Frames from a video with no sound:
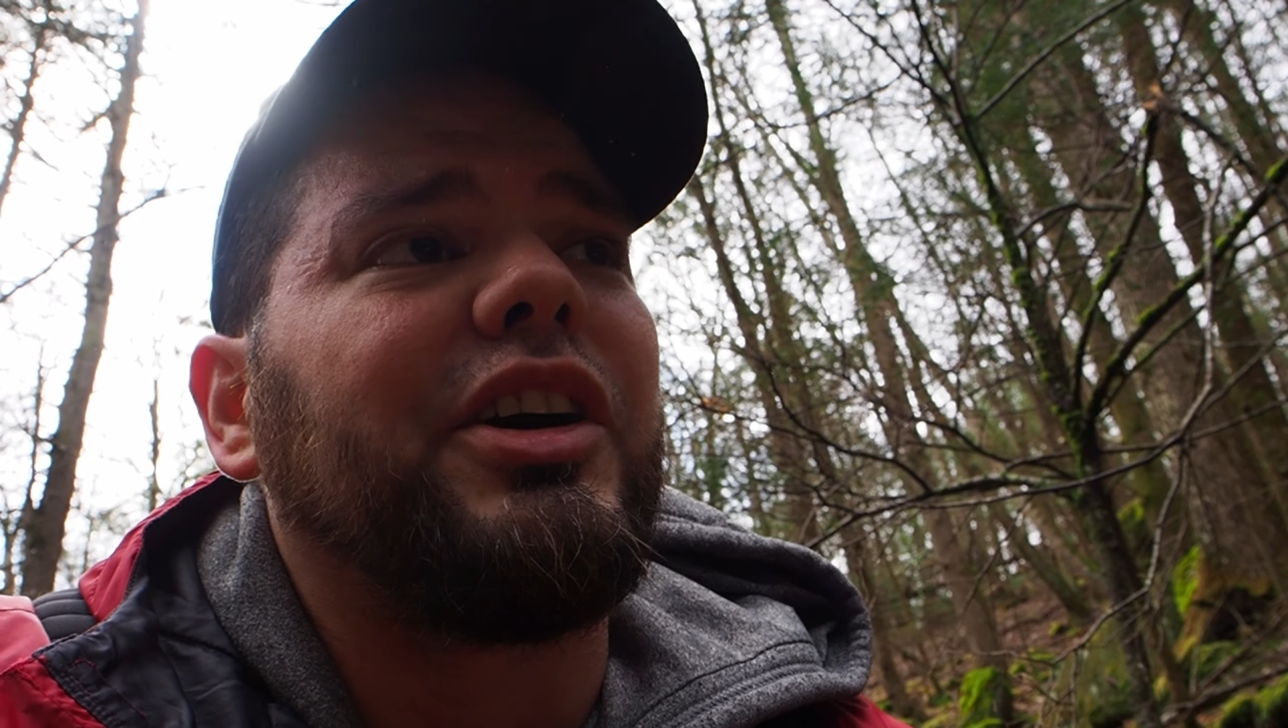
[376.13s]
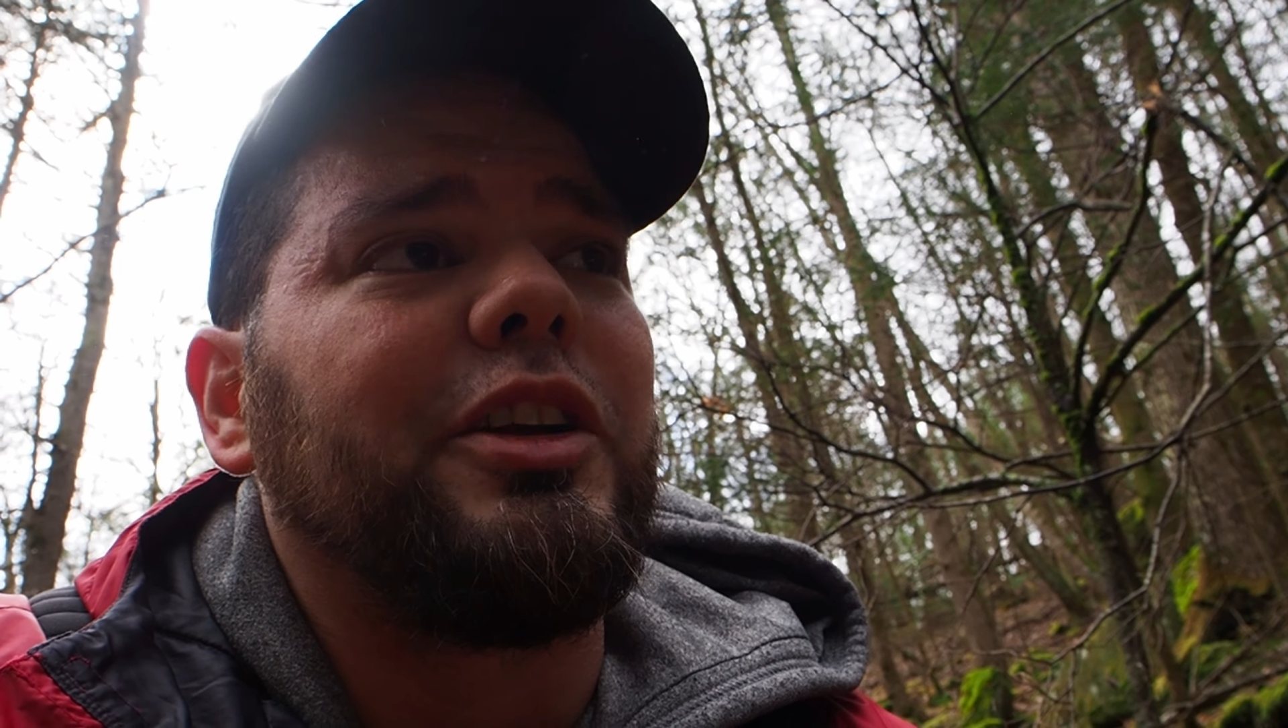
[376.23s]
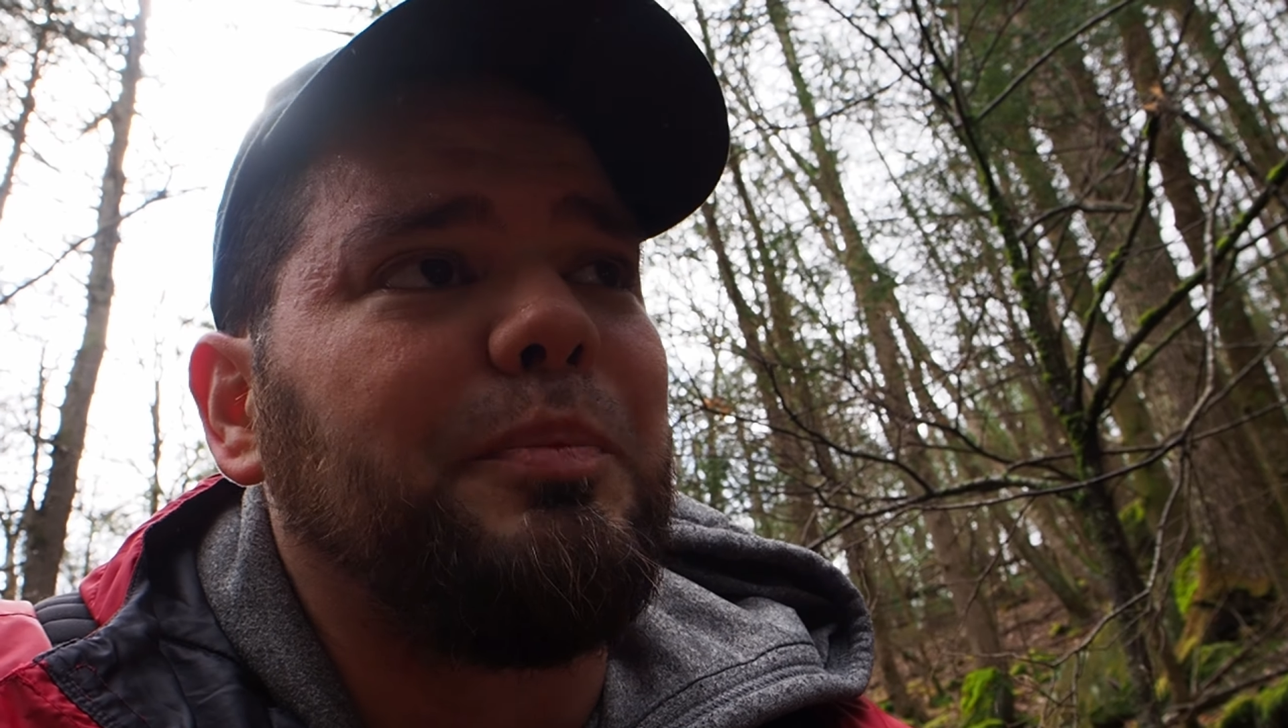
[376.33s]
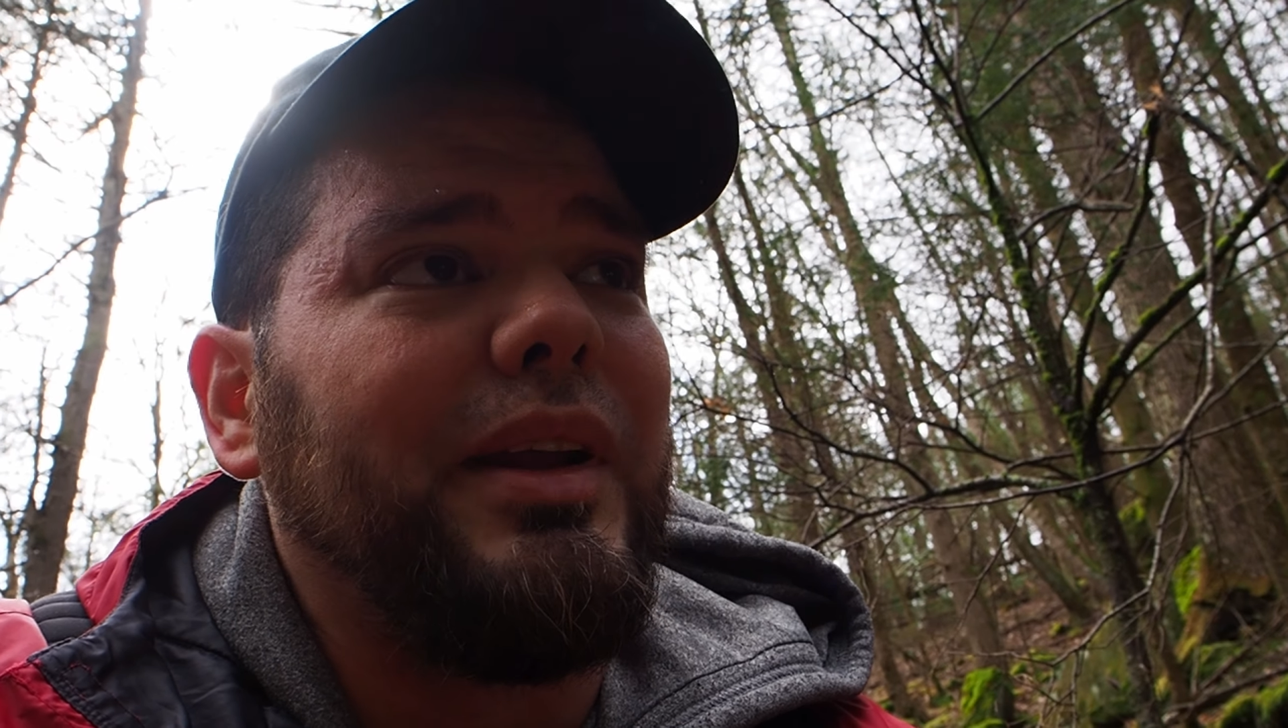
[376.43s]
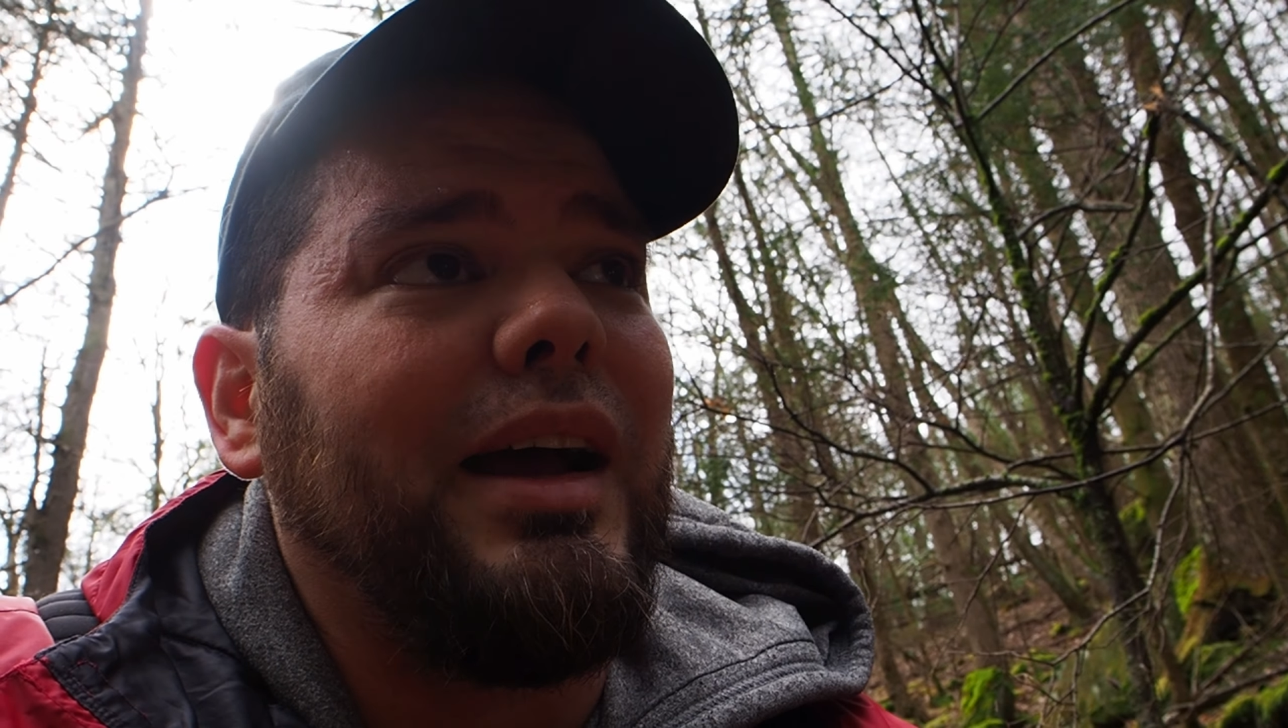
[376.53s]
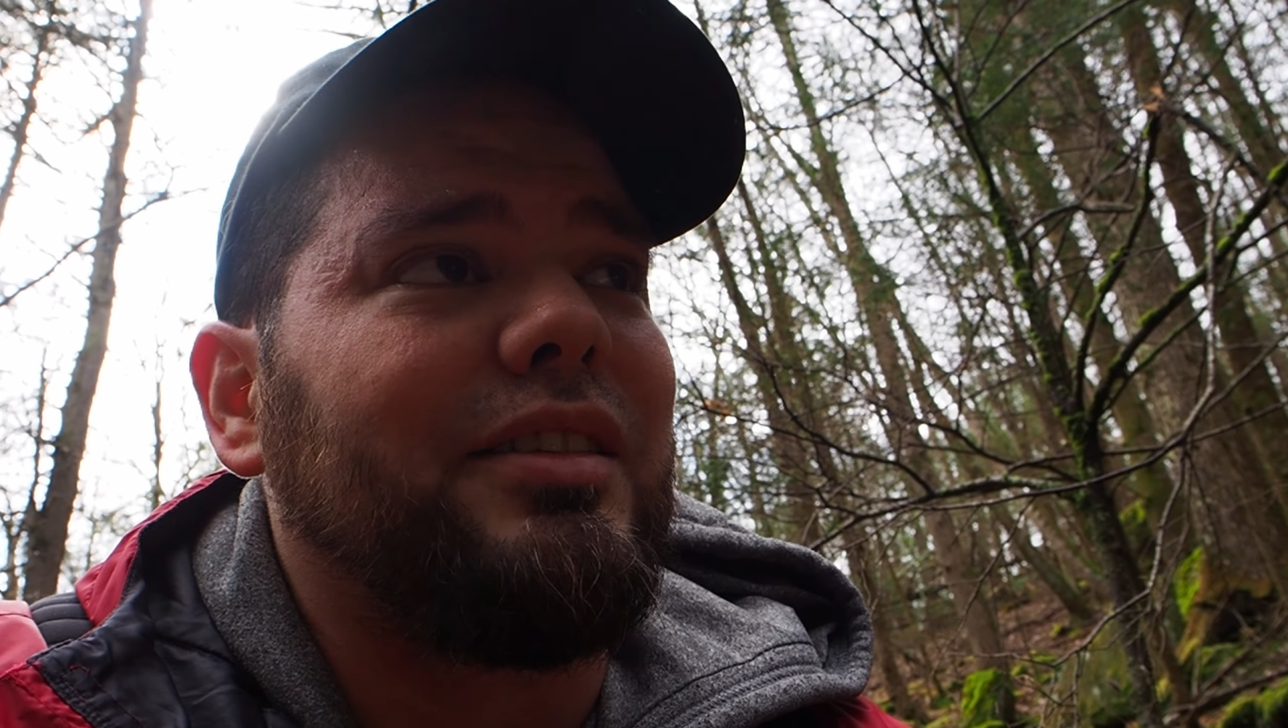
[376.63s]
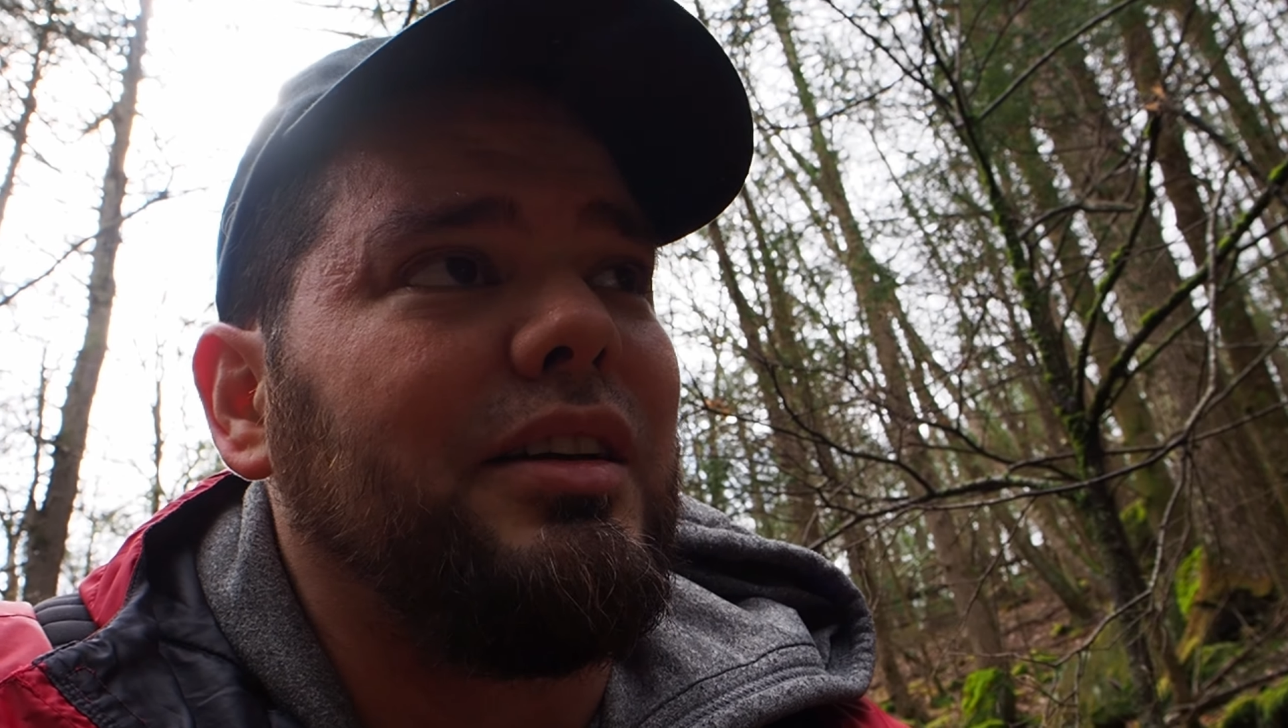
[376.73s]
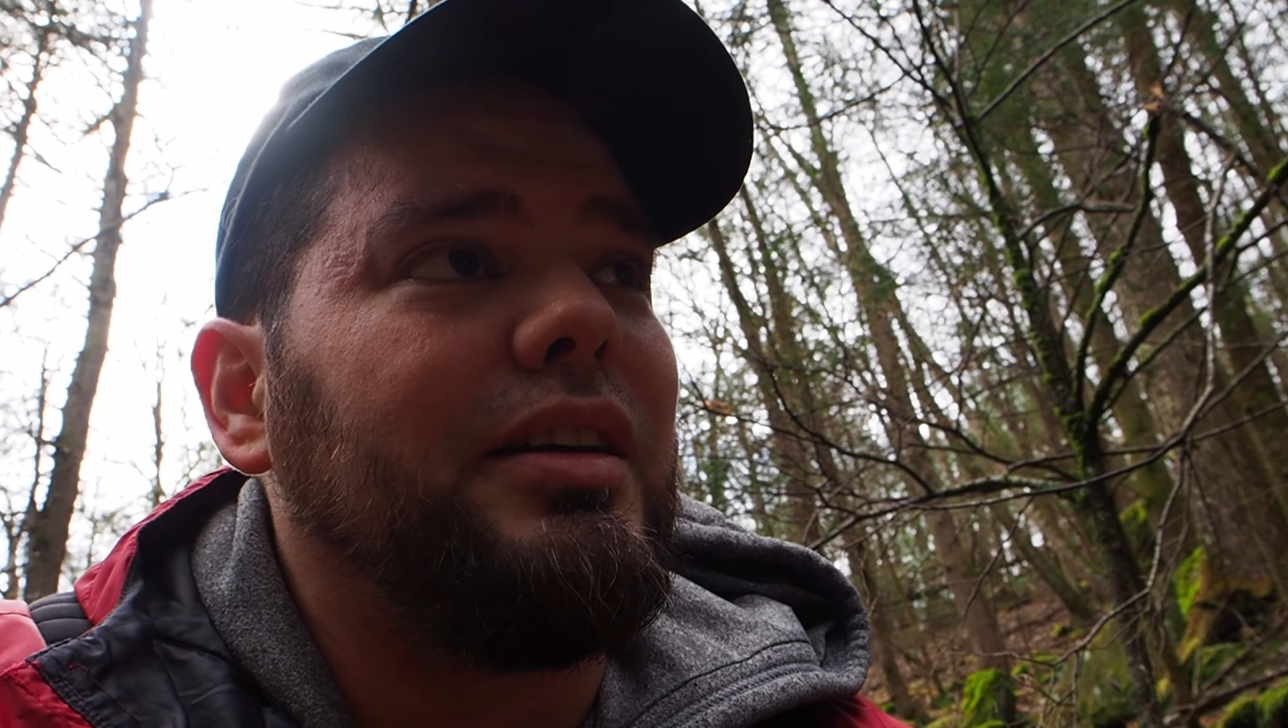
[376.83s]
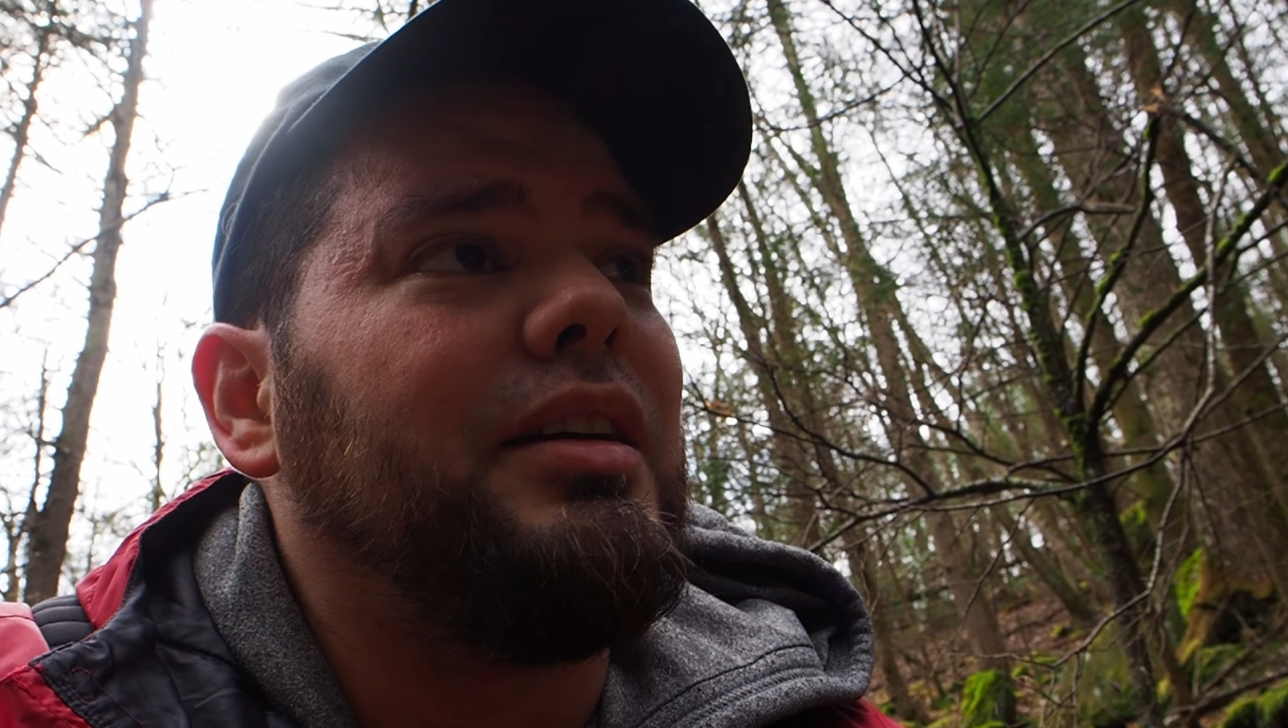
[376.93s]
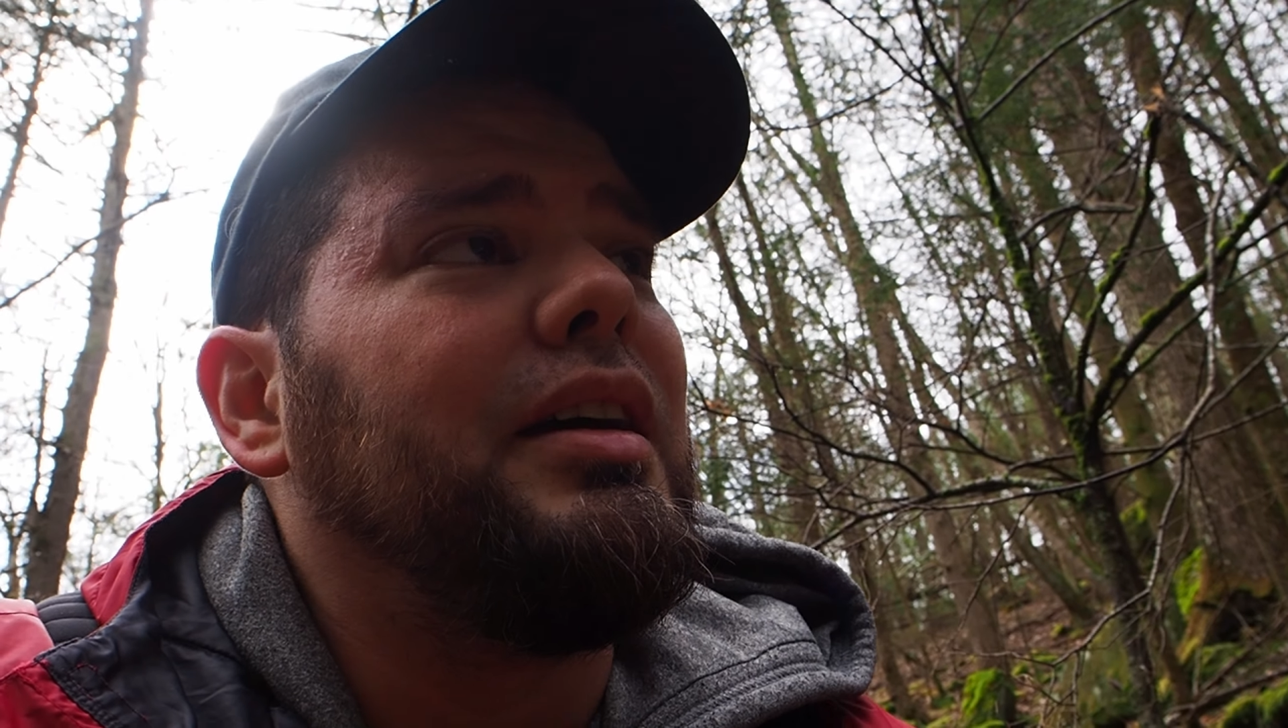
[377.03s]
shutter speed
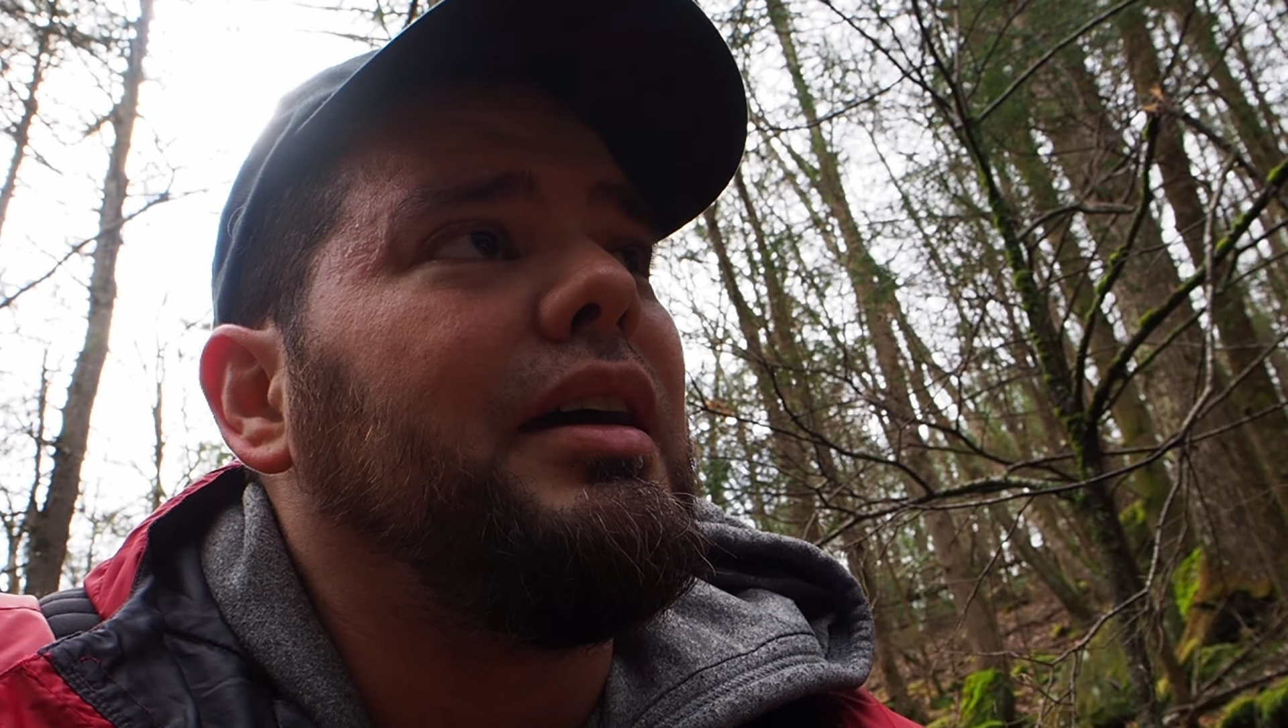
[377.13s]
actually.